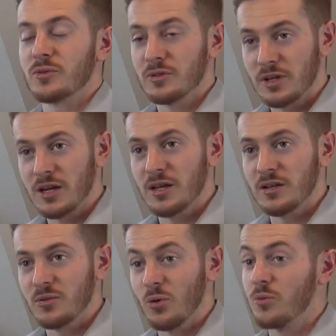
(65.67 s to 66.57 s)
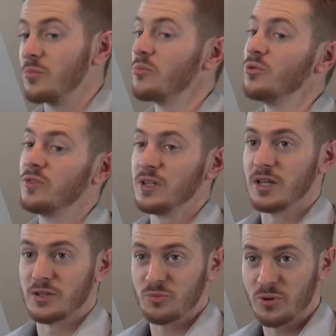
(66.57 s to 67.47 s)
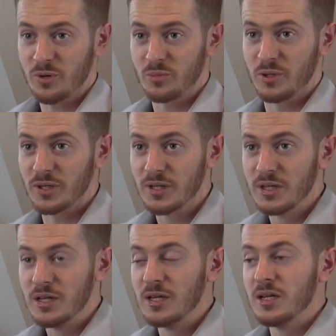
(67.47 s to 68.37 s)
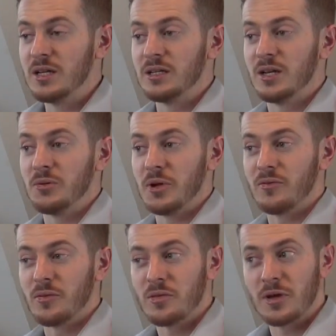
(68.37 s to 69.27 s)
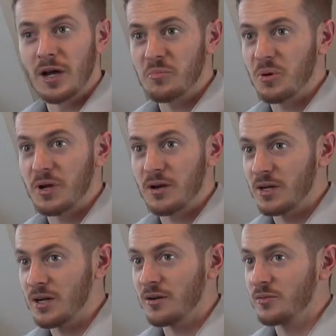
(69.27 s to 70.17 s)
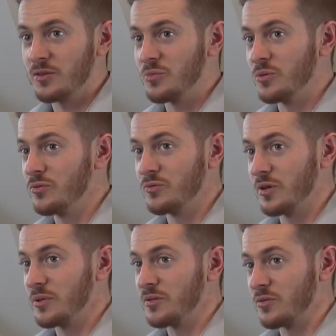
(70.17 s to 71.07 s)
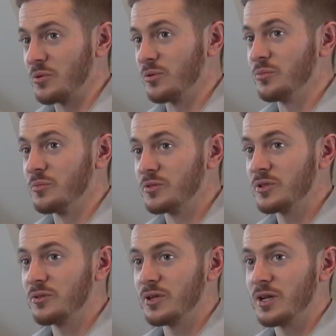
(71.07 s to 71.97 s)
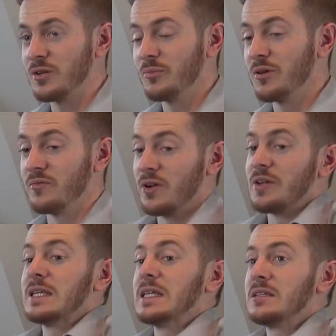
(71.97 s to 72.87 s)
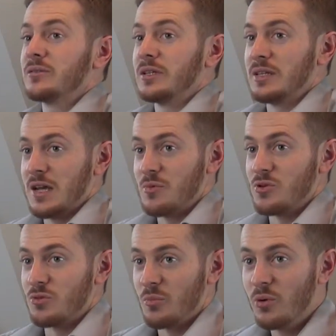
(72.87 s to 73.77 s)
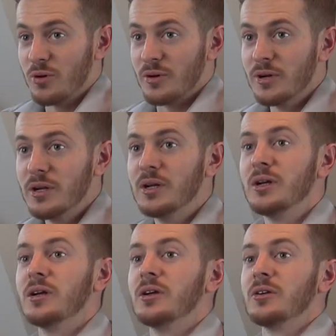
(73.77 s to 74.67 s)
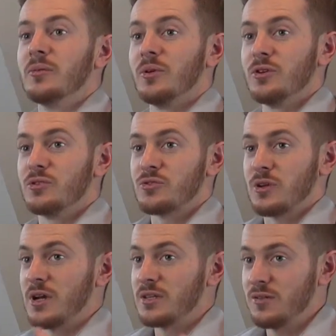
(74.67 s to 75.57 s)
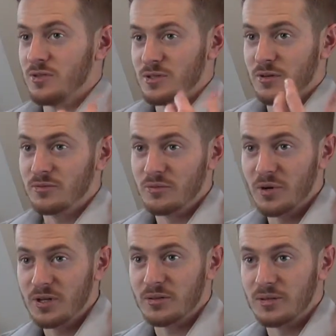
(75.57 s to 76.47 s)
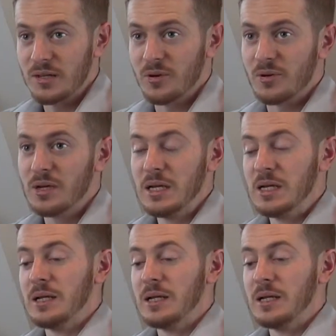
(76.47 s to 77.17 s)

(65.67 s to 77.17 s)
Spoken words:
for tightening or removing that spark plug, and you haven't thought about how to carefully remove something from an aluminum cylinder head, you might very easily damage your motor when you're just trying to save yourself some money on labor.